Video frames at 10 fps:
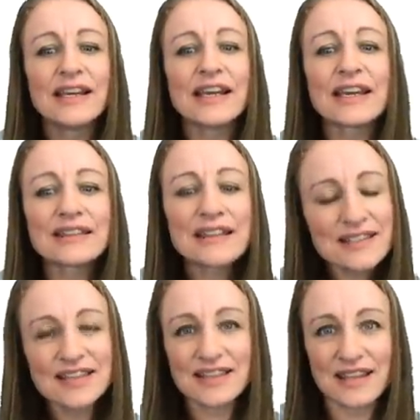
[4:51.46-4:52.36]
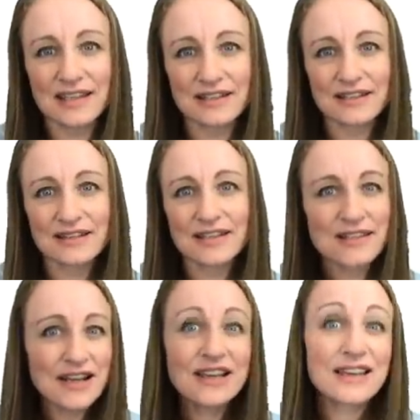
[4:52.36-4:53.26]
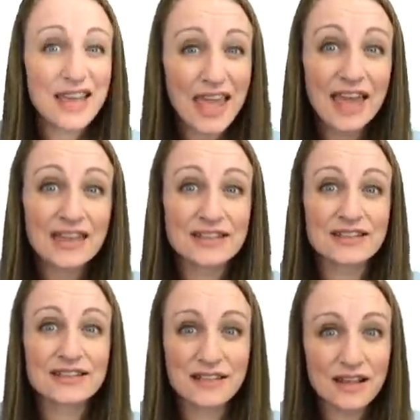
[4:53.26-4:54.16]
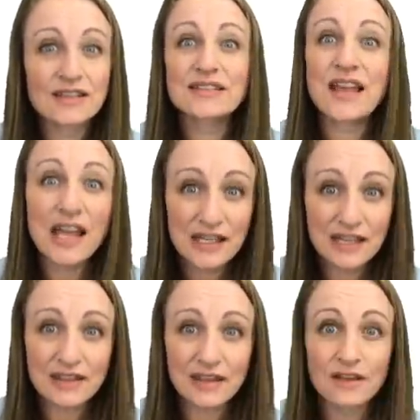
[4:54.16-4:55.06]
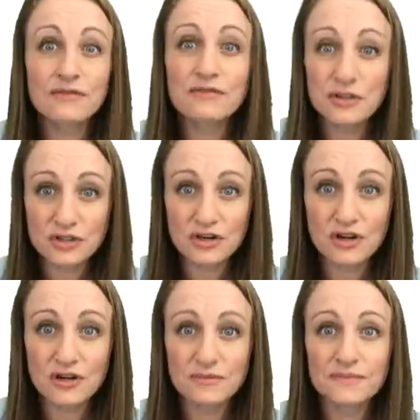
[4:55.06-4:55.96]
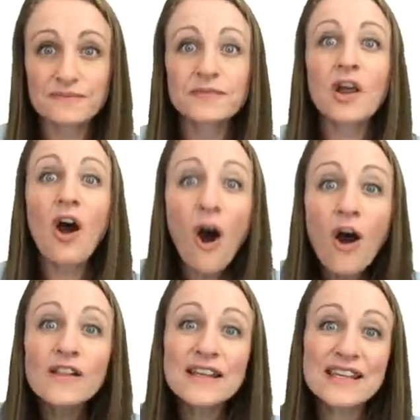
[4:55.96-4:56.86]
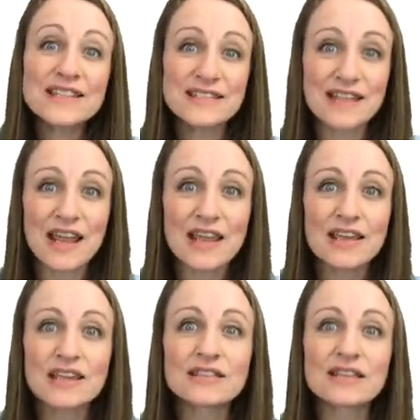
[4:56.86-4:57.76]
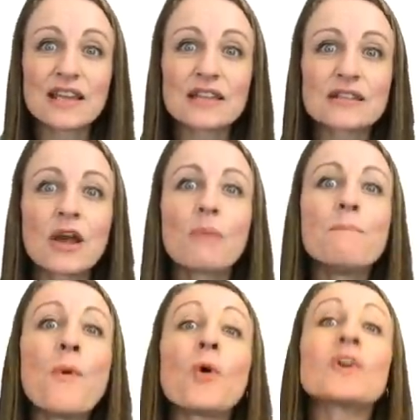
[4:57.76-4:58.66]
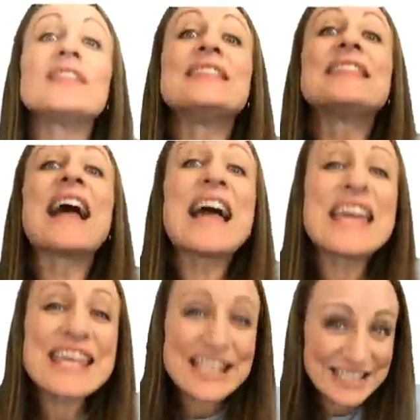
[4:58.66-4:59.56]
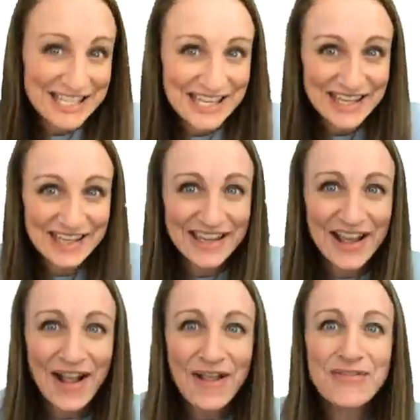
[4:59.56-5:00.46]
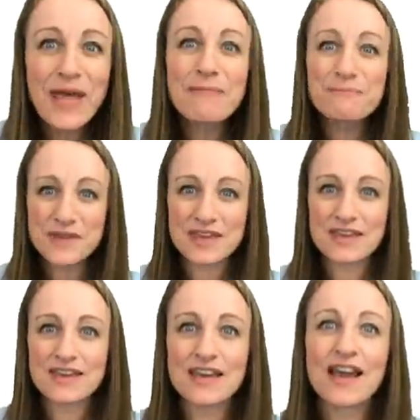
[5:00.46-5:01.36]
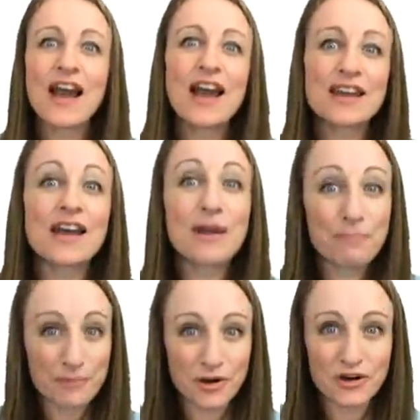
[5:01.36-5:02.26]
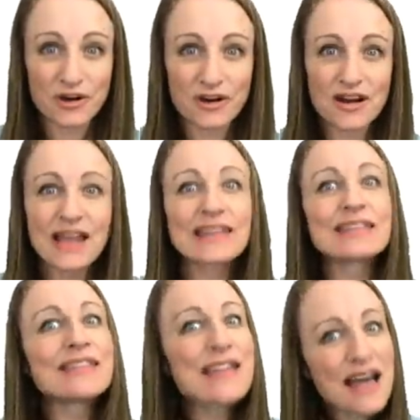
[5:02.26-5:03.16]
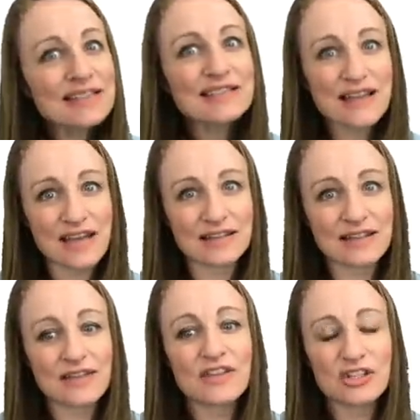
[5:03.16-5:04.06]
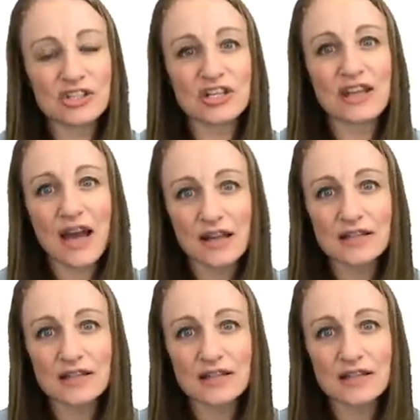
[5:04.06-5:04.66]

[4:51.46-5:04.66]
And that's the thing the data can't tell us anything for sure. All it can say is that it's more likely that B had a burger and less likely that she had a